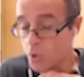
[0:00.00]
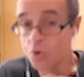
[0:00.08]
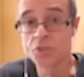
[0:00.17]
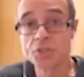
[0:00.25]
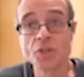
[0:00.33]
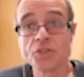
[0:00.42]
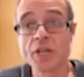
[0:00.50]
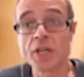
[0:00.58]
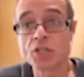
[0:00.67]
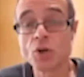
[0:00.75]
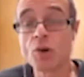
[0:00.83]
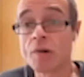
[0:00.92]

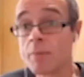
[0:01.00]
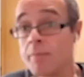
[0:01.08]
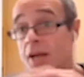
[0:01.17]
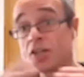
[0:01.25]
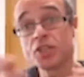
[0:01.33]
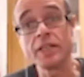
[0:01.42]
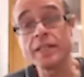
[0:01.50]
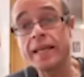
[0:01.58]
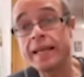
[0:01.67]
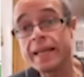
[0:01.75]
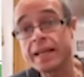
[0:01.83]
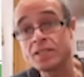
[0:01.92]
orthodontics, or I imagine in
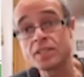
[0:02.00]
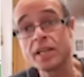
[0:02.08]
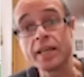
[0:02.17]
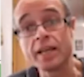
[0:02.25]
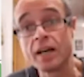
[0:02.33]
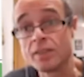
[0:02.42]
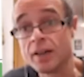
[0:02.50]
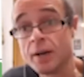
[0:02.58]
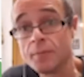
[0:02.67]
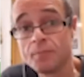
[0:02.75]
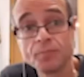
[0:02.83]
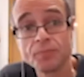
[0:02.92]
ENT
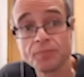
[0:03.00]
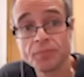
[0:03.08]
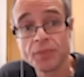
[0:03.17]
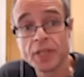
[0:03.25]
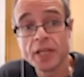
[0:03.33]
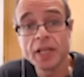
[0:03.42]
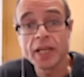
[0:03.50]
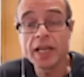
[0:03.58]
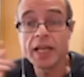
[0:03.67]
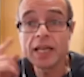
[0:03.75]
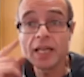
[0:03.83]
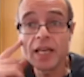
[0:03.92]
either,
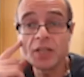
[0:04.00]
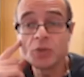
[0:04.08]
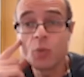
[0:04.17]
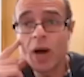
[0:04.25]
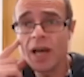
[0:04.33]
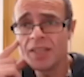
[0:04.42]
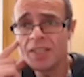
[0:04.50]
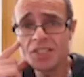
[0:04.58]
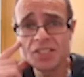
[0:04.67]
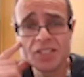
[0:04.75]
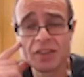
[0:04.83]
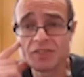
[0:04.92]
is where this
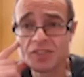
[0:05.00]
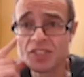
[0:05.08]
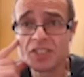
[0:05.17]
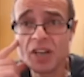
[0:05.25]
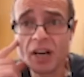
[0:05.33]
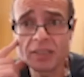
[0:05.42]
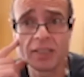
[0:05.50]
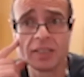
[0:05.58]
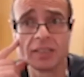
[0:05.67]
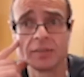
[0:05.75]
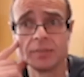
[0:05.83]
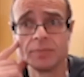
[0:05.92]
stuff
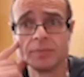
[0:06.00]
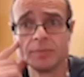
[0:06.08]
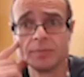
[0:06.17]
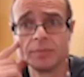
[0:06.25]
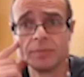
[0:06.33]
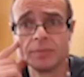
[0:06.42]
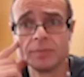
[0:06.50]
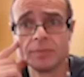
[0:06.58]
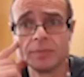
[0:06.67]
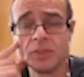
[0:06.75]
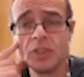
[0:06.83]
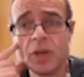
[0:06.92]
started.
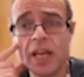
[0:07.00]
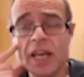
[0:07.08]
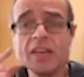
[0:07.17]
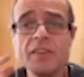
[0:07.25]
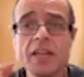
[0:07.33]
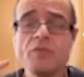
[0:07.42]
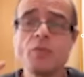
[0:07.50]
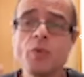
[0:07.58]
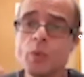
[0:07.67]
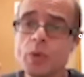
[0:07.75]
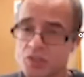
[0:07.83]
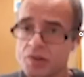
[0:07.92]
You know, mm. if,
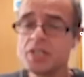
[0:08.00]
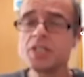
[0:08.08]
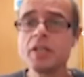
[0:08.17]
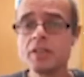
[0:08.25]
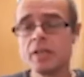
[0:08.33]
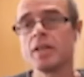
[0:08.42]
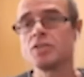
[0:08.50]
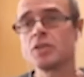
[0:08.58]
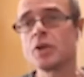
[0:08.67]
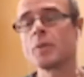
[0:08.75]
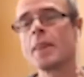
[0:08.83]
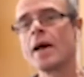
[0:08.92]
we're treating these,
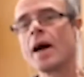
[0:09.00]
you know,